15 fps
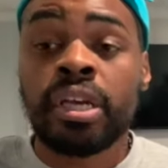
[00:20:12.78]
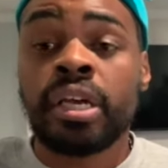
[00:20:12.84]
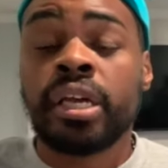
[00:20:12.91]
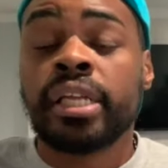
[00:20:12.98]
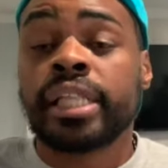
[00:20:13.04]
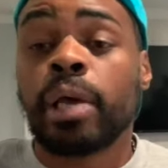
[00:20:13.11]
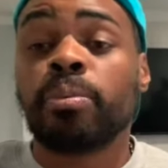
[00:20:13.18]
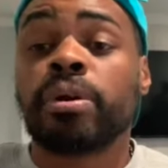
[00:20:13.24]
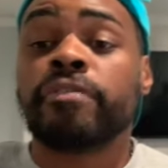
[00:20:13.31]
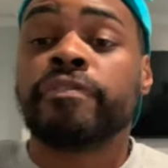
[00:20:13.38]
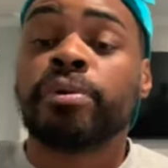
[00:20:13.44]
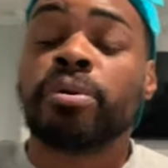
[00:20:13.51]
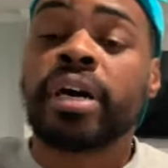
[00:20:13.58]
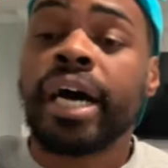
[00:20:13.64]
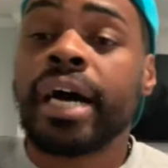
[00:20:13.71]
they want to feel
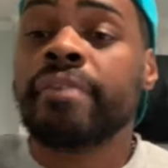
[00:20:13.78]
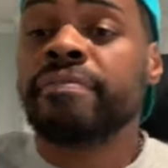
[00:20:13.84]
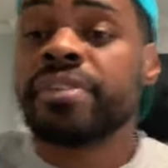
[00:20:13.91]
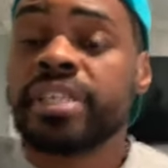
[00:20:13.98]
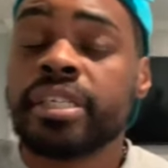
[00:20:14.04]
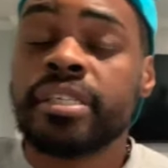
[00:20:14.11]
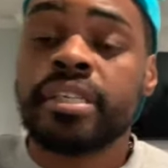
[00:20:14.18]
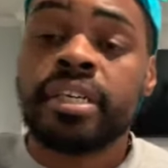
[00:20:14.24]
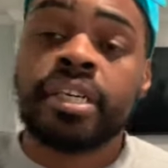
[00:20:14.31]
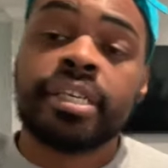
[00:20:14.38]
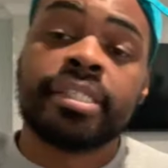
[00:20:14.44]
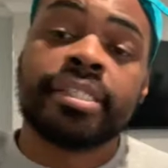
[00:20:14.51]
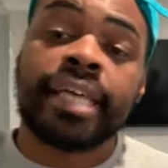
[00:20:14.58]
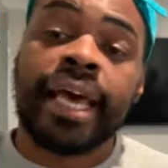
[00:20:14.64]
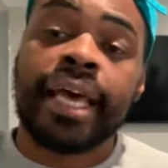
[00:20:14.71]

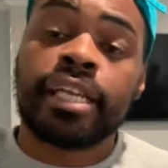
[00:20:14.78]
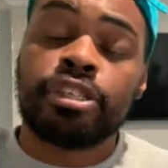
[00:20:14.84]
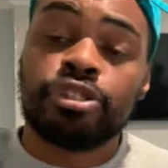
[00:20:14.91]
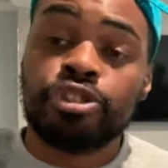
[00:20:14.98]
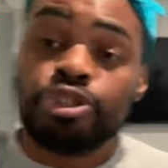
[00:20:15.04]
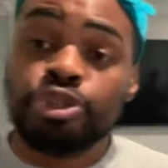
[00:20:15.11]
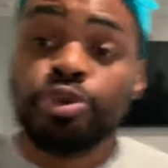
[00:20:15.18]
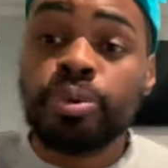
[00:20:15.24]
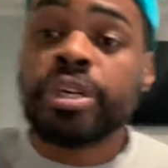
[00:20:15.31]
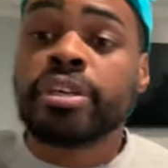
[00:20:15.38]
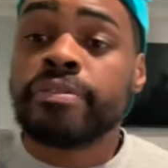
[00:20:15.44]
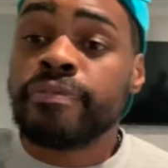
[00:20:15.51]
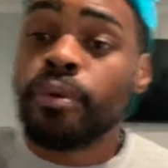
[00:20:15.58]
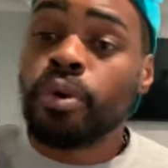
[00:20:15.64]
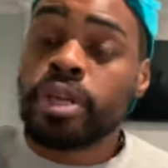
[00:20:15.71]
confident that you could
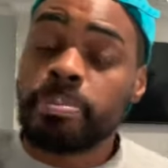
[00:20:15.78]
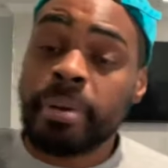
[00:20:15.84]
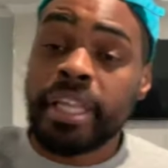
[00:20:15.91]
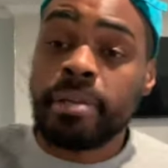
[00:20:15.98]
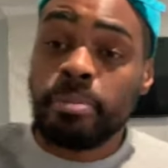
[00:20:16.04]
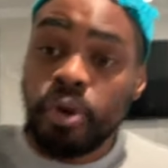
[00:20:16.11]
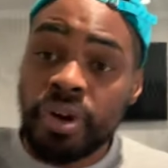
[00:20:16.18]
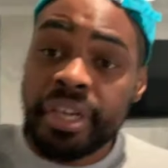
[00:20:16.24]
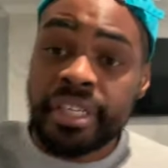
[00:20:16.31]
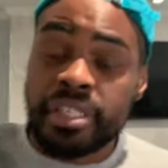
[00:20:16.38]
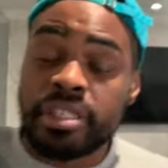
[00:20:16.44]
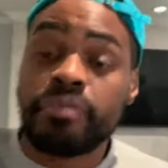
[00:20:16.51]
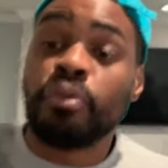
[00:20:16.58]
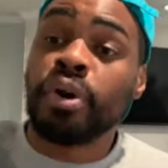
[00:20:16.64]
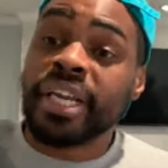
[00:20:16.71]
afford to pay the mortgage
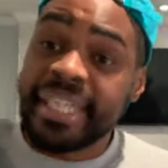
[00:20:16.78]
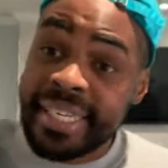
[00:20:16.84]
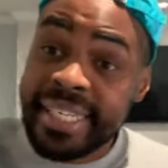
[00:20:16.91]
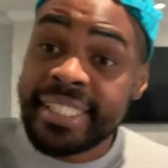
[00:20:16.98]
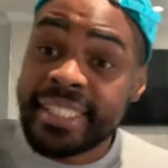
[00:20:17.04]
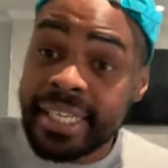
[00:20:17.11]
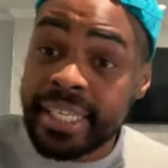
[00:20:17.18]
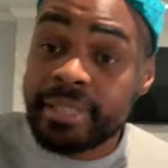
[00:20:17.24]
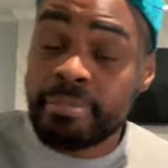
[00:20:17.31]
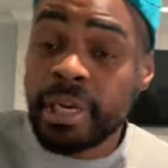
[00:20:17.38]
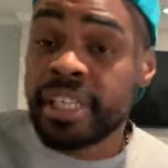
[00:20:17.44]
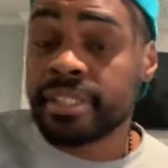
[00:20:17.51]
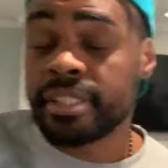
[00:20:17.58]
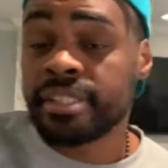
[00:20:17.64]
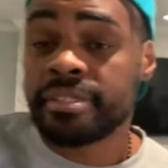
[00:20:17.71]
for at least 6
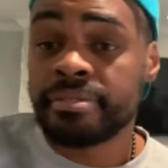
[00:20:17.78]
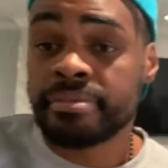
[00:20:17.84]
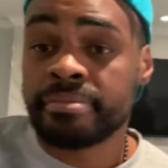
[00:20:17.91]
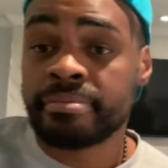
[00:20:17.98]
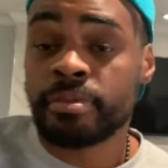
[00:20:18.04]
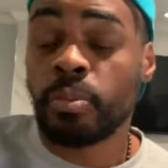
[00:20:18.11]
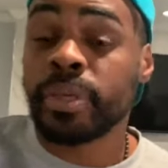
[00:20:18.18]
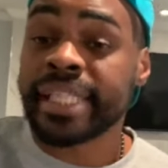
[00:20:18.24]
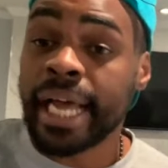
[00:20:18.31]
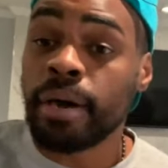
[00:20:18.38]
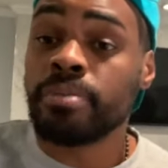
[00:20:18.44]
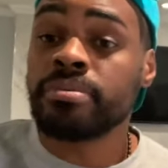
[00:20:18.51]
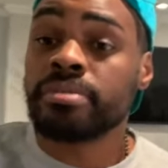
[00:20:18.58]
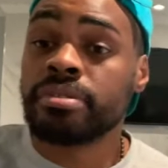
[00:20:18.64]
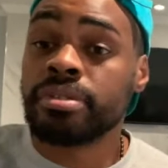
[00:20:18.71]
months
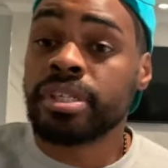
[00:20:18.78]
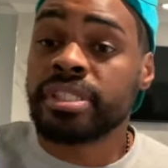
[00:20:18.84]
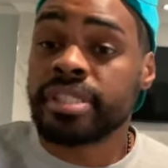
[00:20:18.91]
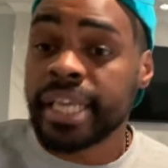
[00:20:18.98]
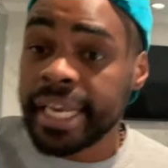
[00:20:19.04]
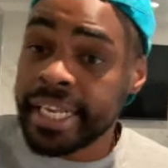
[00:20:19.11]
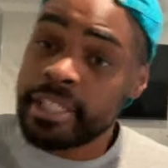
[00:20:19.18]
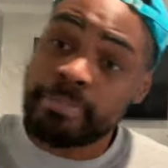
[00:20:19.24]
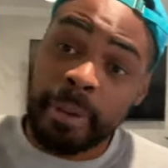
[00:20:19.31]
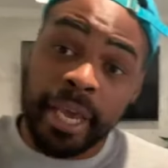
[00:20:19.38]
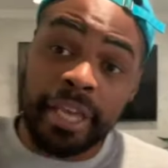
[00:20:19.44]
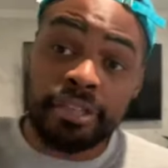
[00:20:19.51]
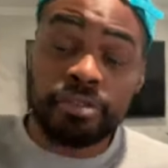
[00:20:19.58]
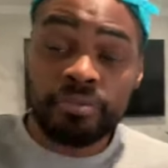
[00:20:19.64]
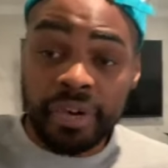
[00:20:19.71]
without the tenants
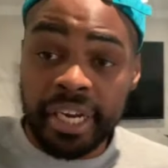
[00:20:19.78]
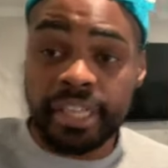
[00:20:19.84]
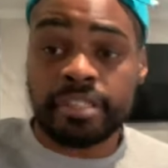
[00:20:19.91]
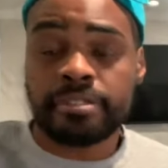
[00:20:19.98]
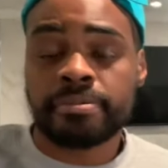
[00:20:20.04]
paying you rent.